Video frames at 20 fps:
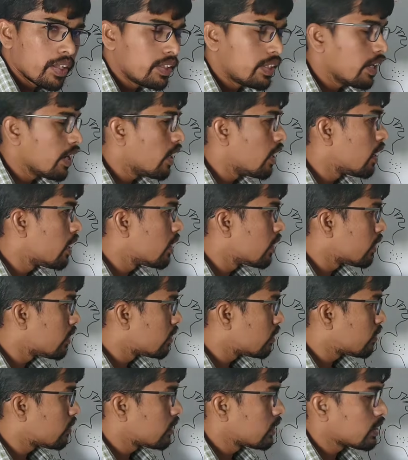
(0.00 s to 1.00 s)
they are
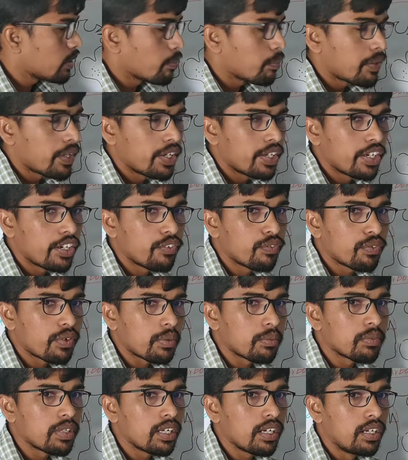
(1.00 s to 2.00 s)
separated
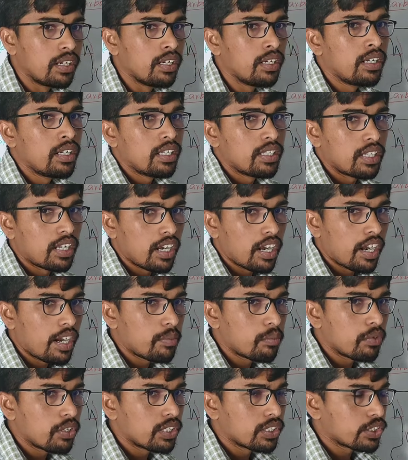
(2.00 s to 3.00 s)
from the
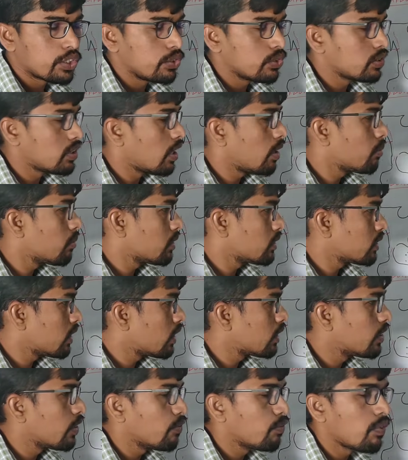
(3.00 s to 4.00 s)
landmass, huge landmass,
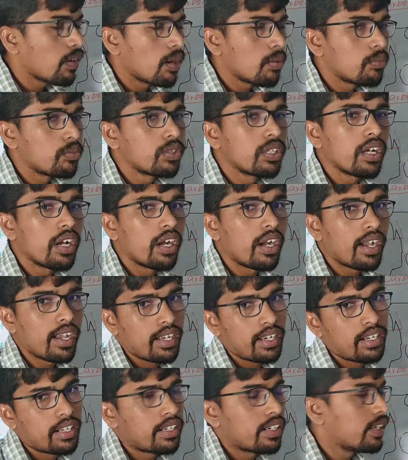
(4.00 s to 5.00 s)
and they form the
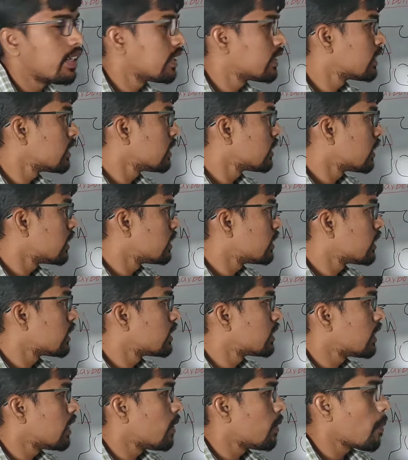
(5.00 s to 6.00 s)
island arcs such
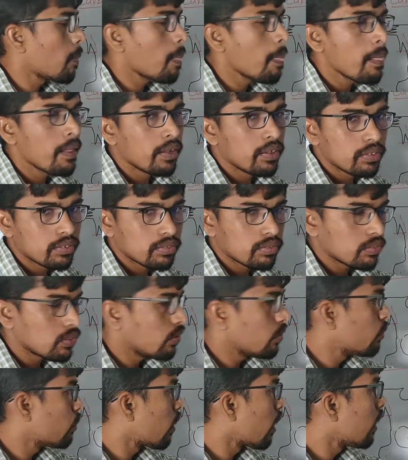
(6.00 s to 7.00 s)
as the
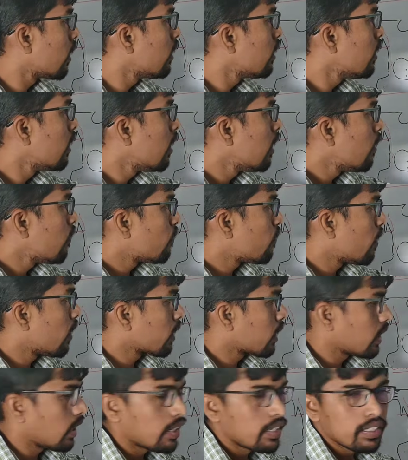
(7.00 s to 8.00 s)
Kuril,
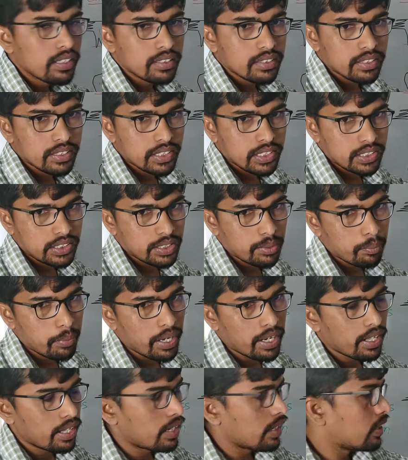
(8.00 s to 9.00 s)
Falkland,
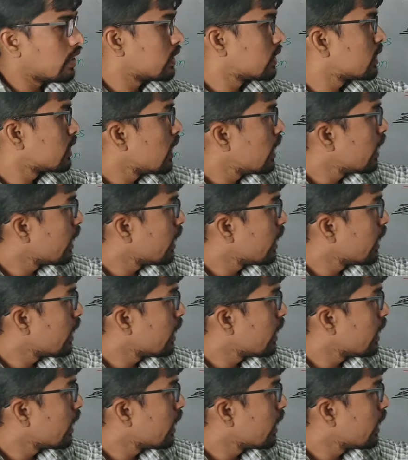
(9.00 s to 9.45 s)
Japan Islands.